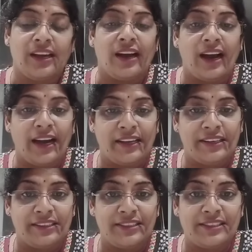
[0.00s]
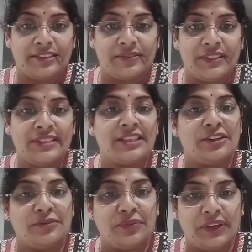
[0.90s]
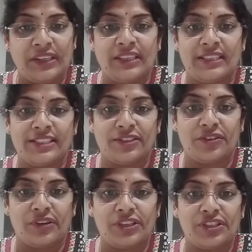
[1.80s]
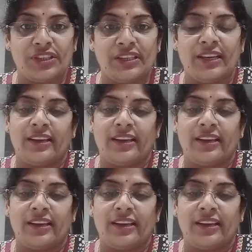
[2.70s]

hired the service for a consideration,